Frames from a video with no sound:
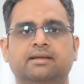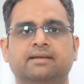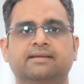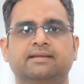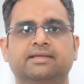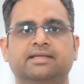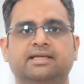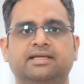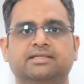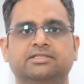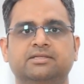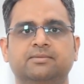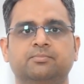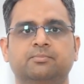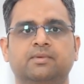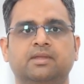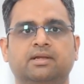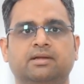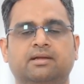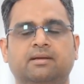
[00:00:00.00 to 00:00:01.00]
these
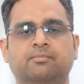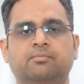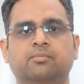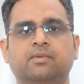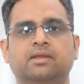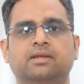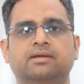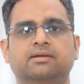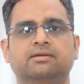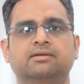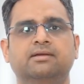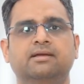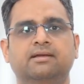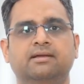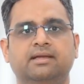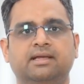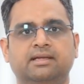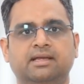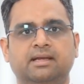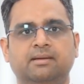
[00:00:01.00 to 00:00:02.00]
important points
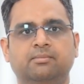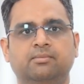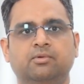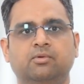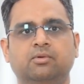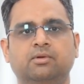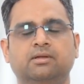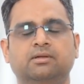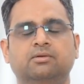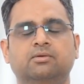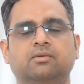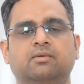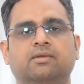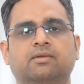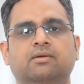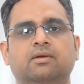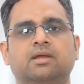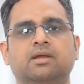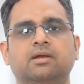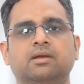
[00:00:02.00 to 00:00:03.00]
that I am going to
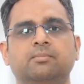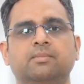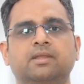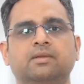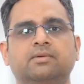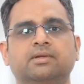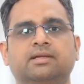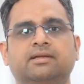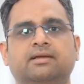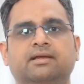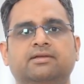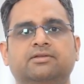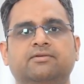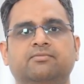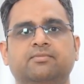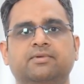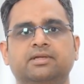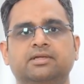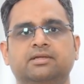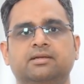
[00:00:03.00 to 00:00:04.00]
talk about in this
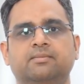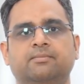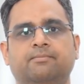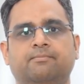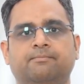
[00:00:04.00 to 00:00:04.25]
video.